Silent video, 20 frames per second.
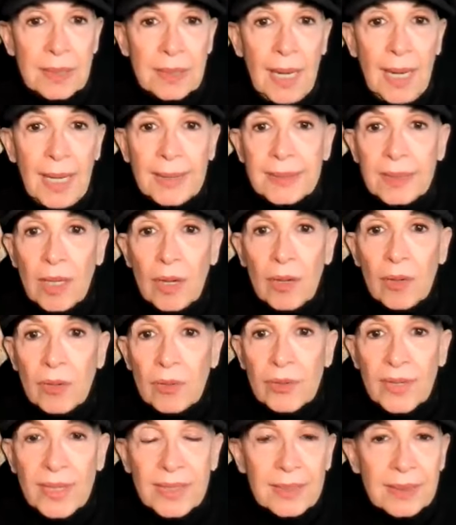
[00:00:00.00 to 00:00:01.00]
I
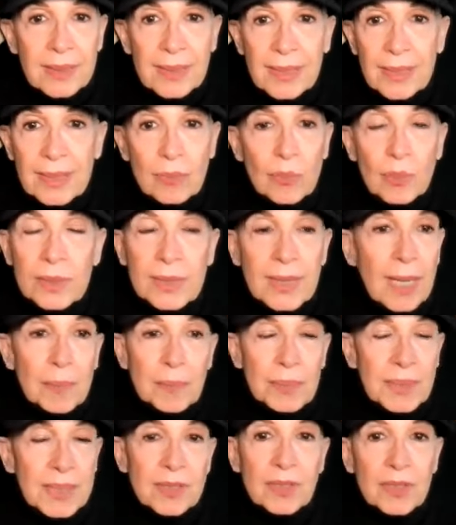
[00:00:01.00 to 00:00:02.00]
know that it would
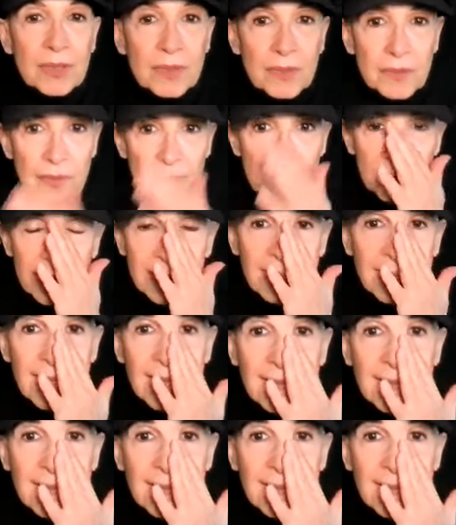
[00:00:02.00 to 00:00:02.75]
not be a good fit,